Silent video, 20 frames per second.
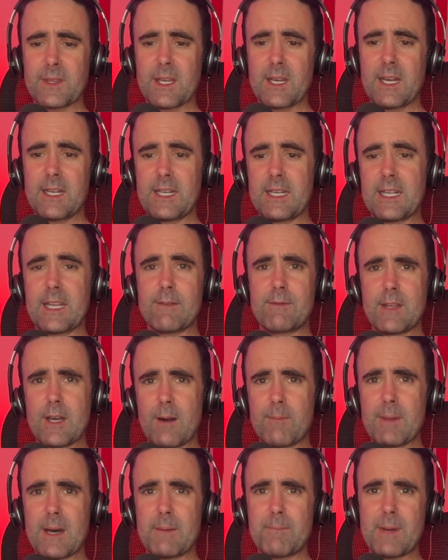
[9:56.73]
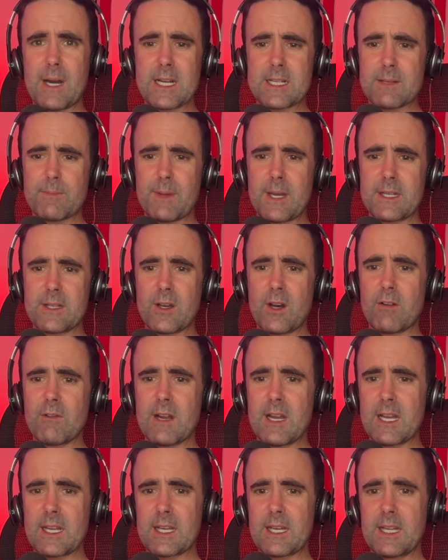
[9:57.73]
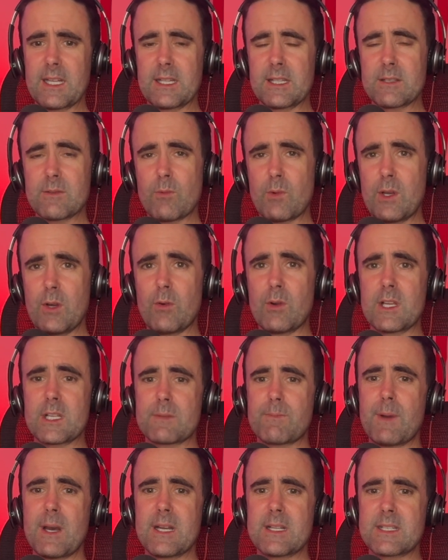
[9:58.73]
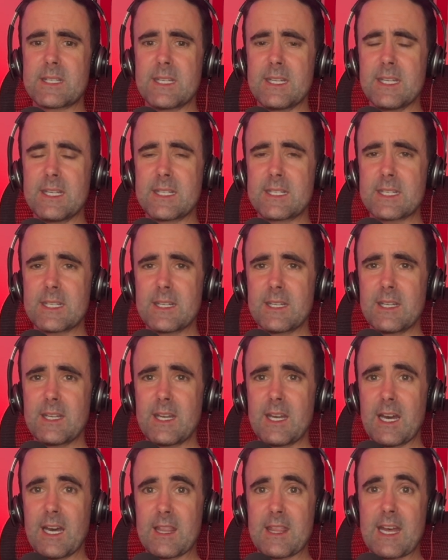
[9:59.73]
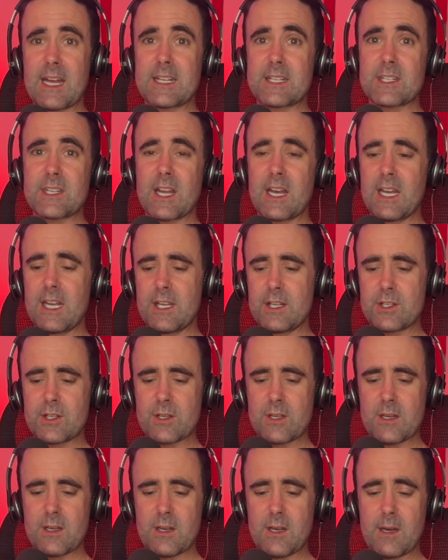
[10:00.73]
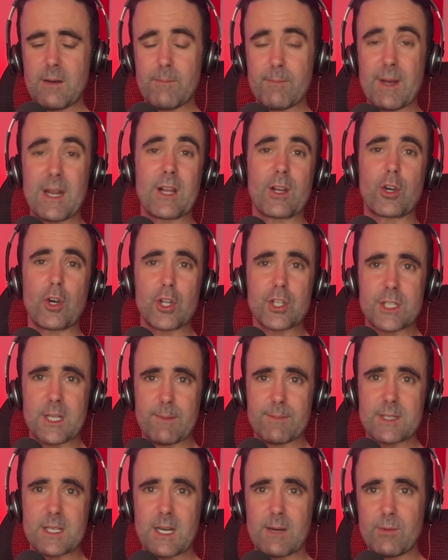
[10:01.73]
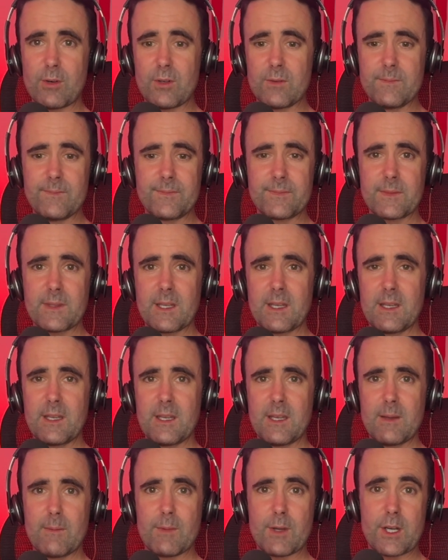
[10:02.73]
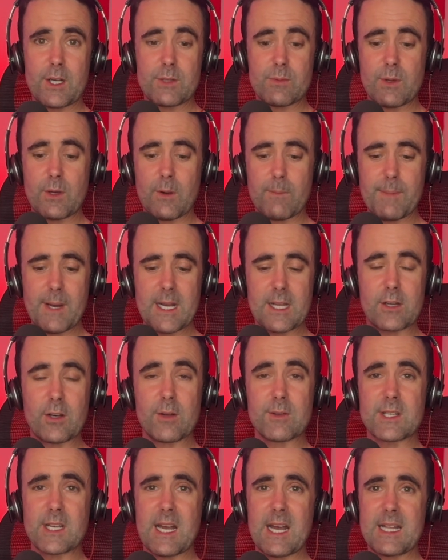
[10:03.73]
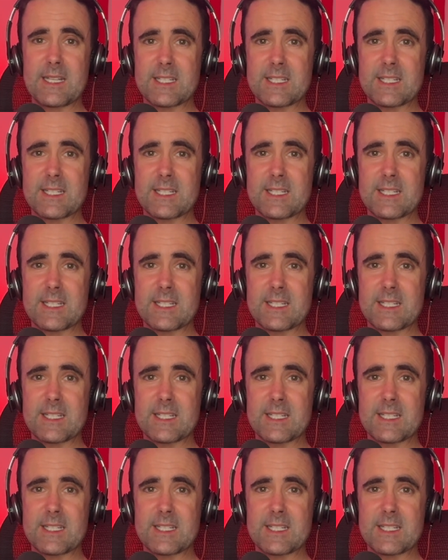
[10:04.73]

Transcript: and then you give the armband back to Bednarek, and we all expected at that stage Bella Kotchap to come on, because we got Bella Kotchap and